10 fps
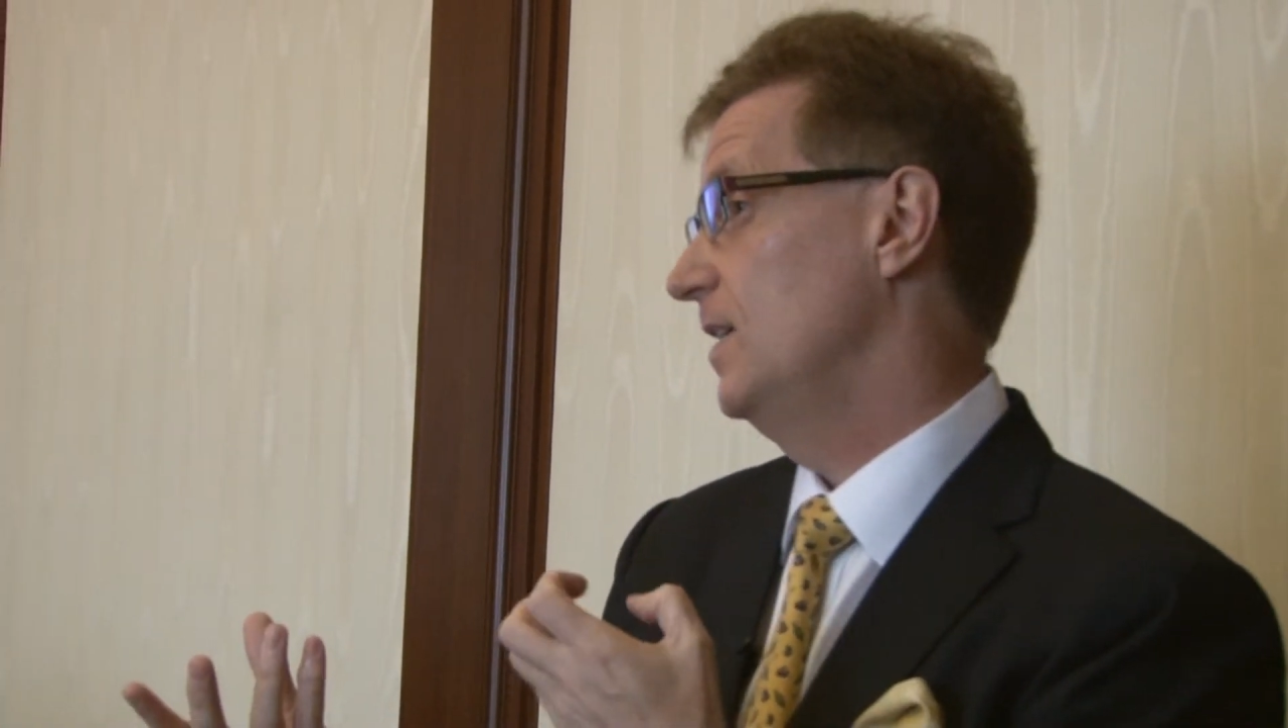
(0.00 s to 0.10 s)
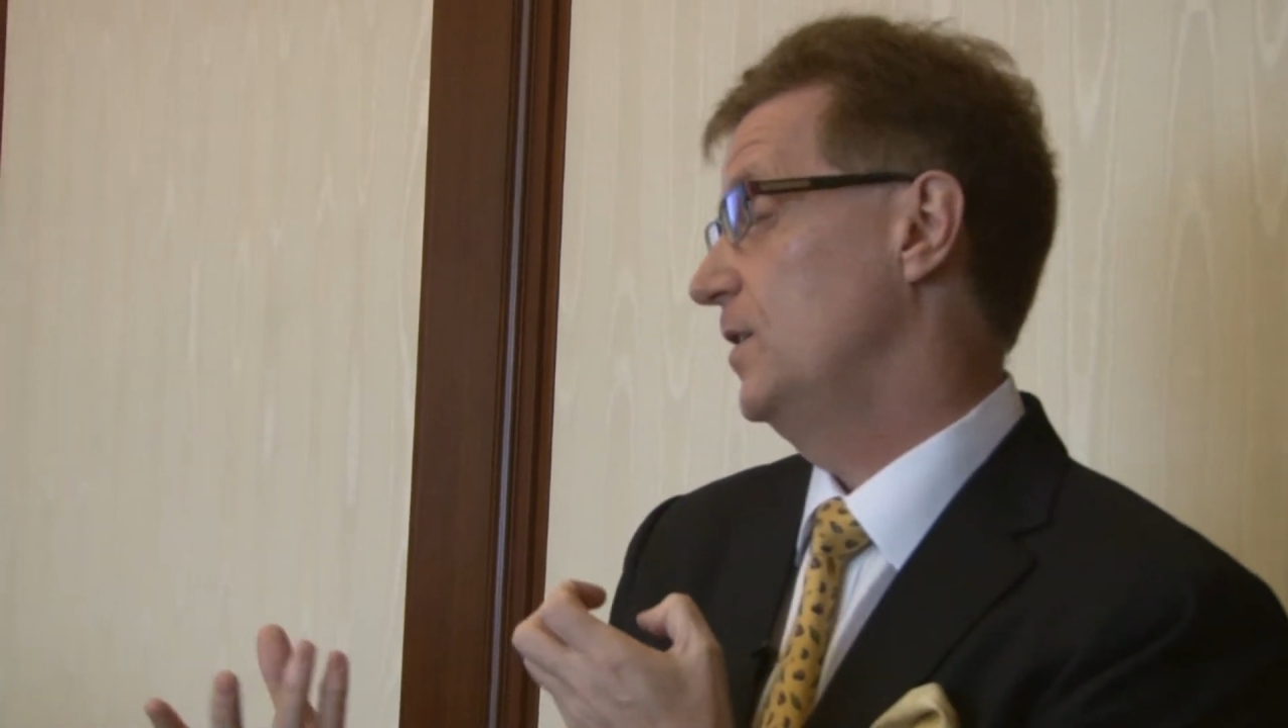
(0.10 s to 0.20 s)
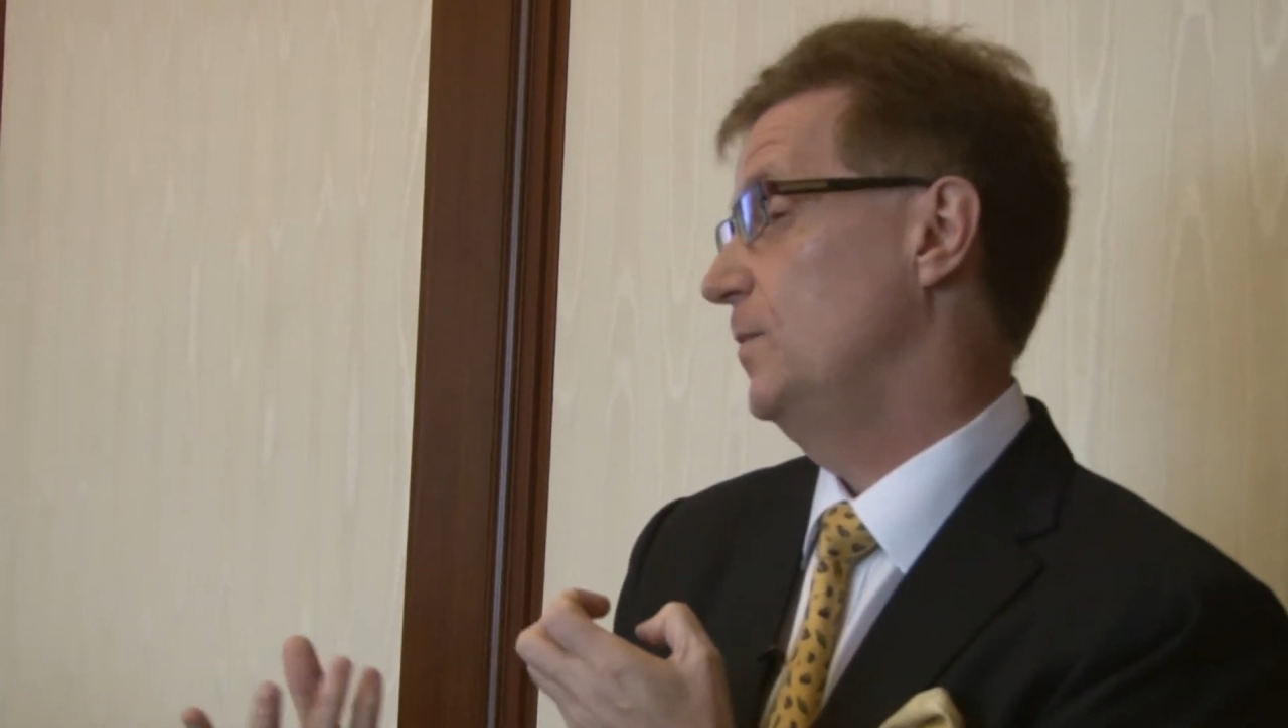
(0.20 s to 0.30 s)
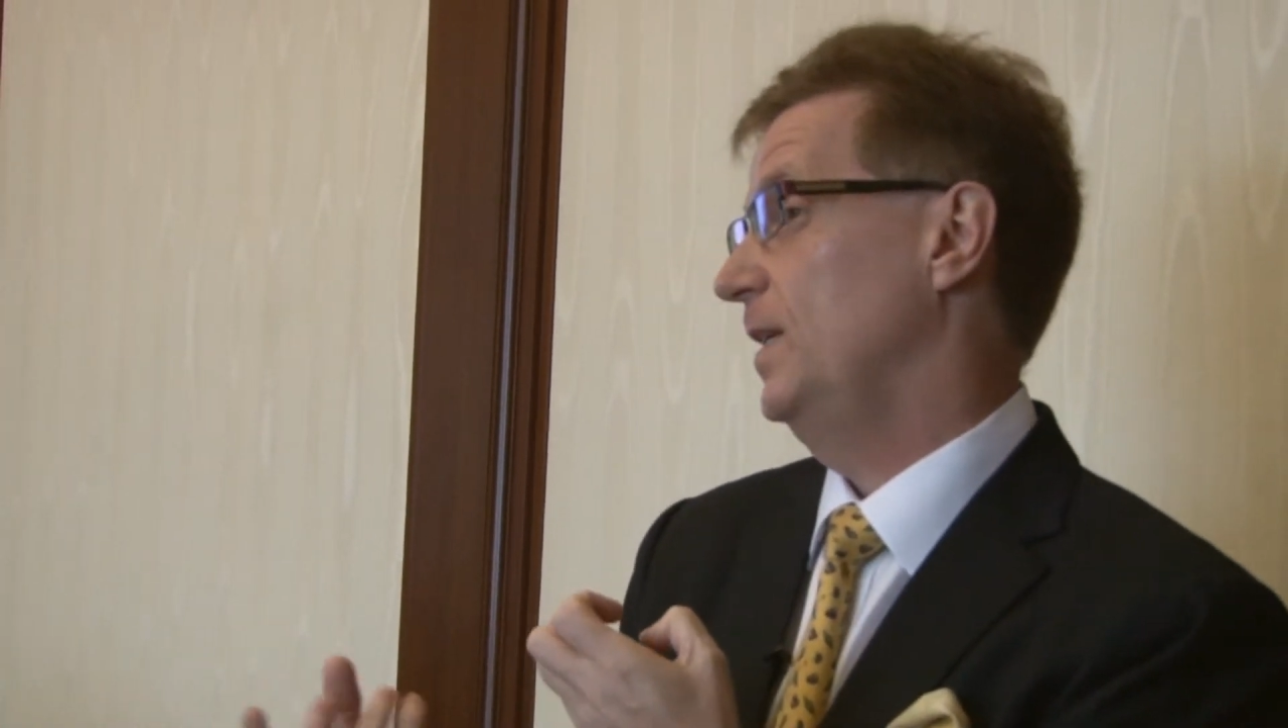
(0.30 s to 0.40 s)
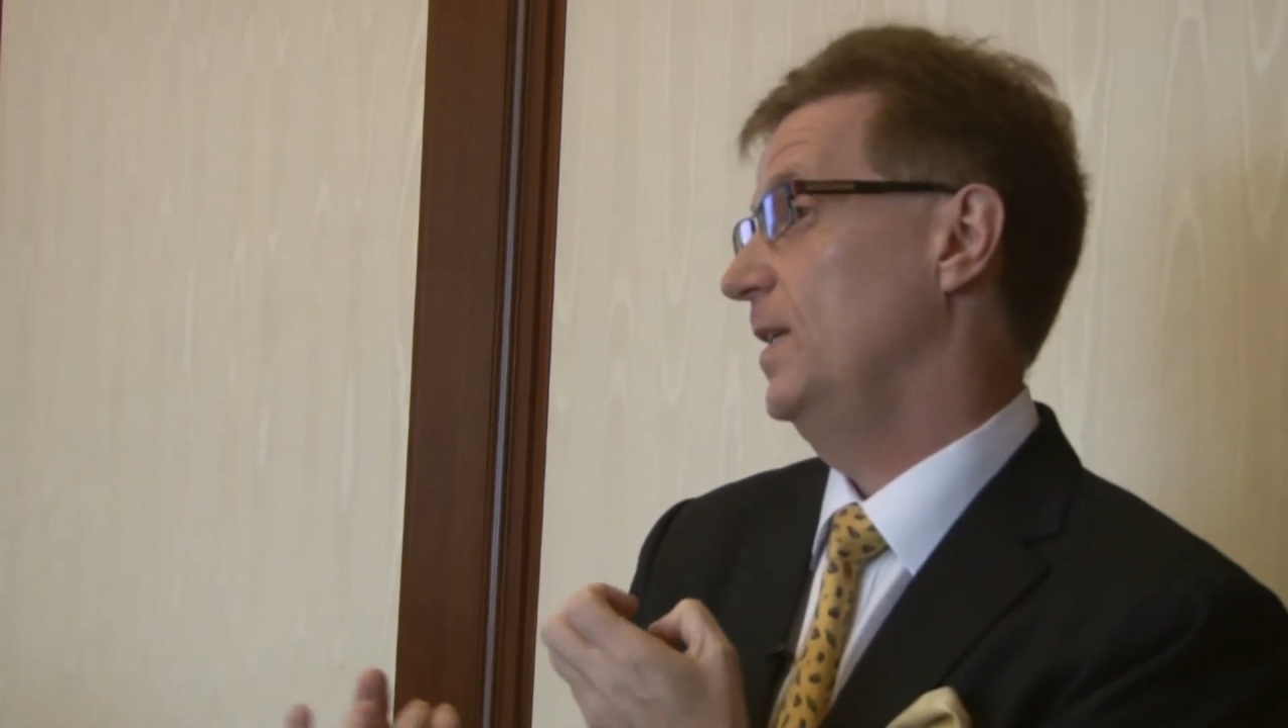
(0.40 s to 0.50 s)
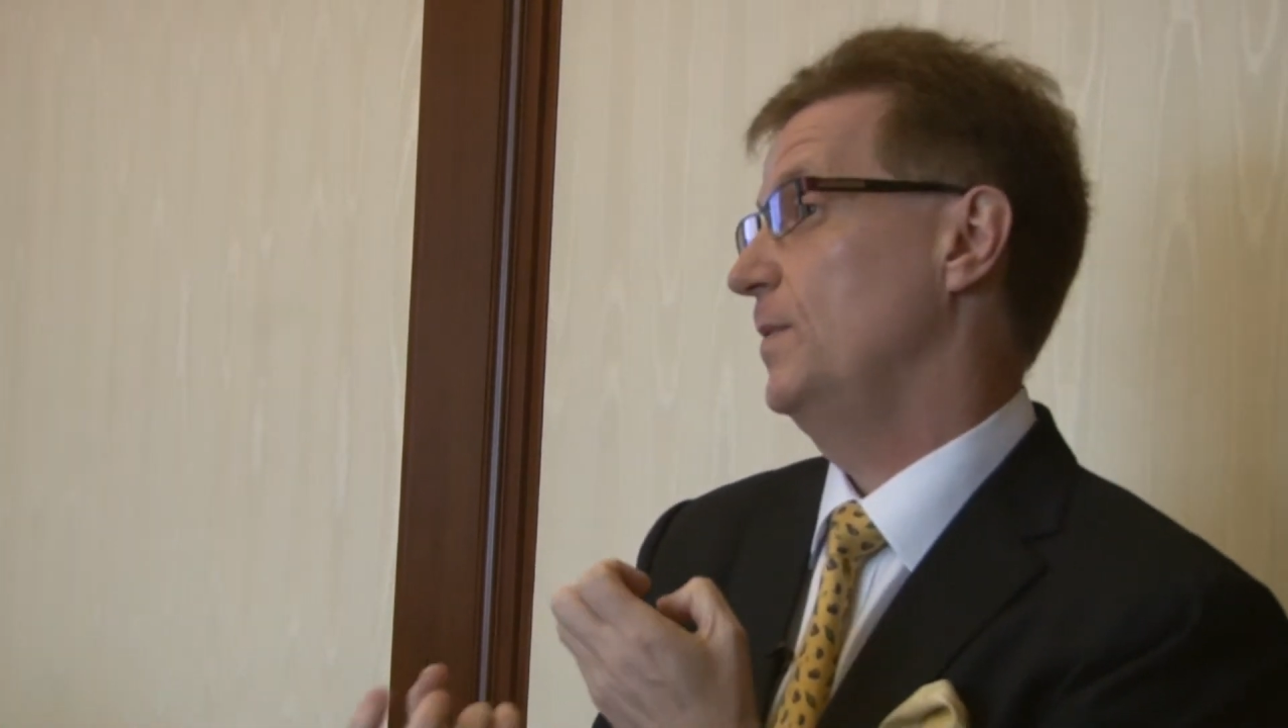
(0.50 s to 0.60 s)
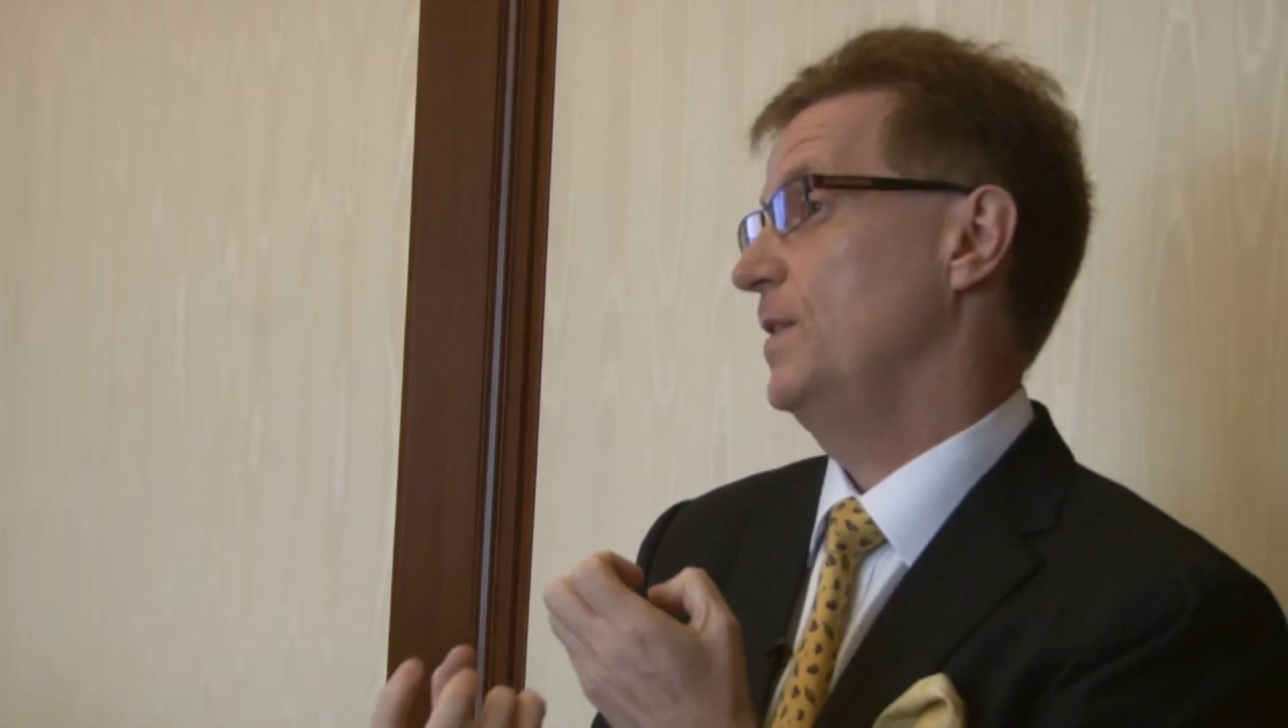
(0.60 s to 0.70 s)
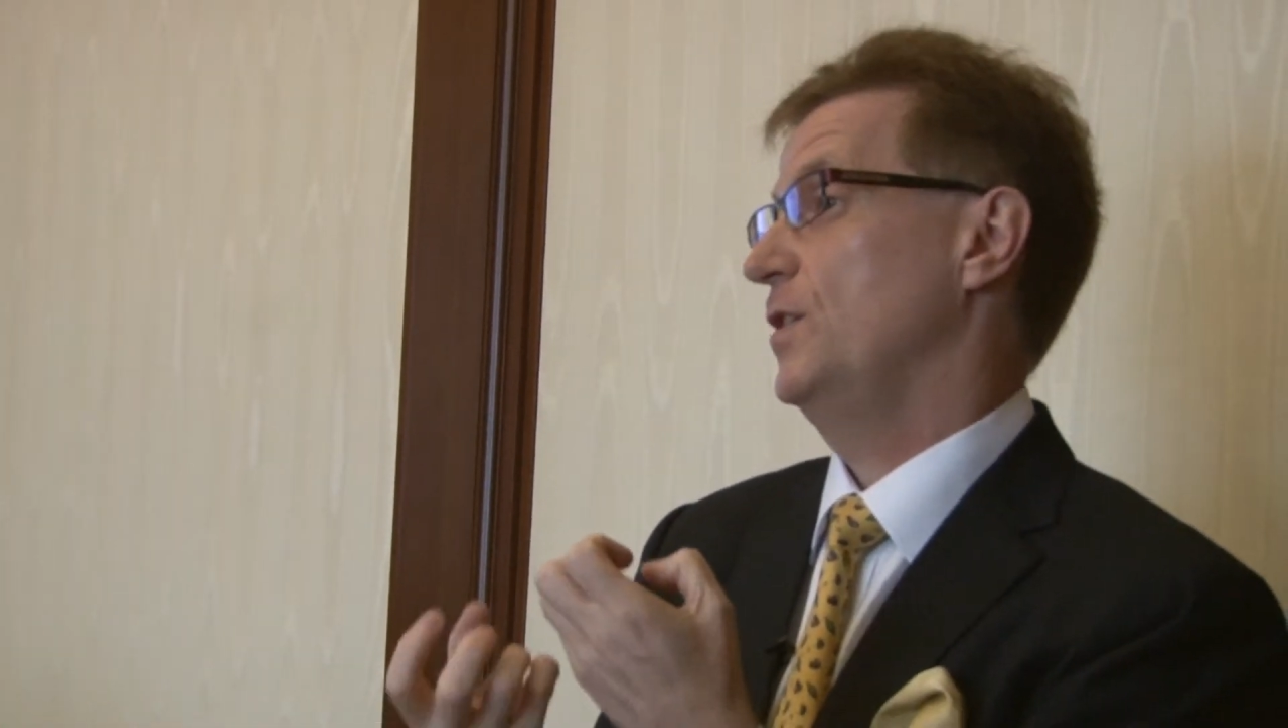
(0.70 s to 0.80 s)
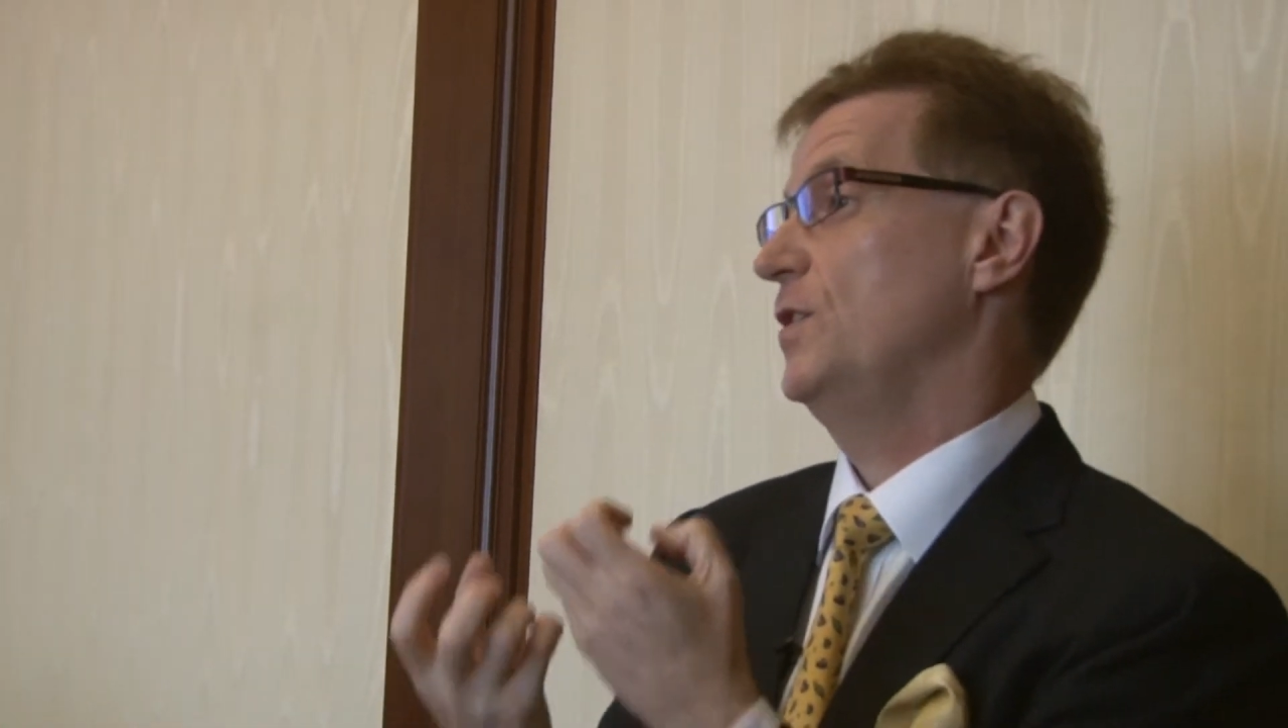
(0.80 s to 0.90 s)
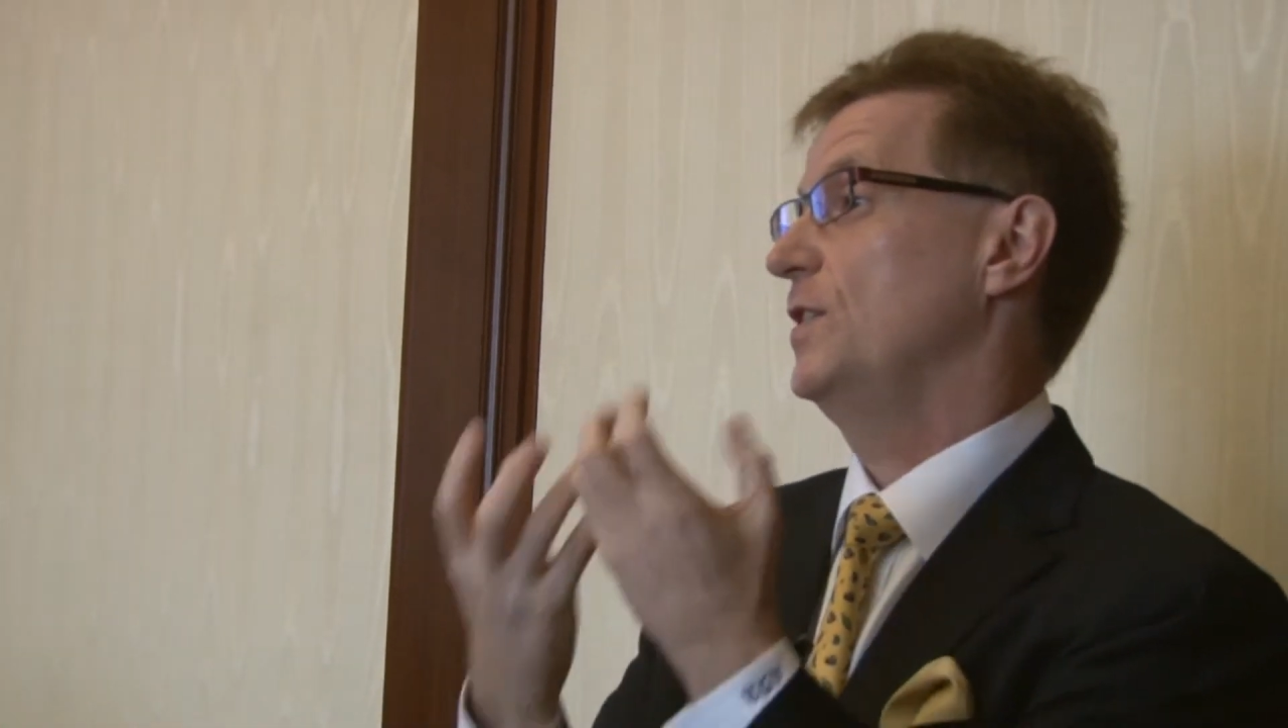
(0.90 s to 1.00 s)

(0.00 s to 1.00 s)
to be in a position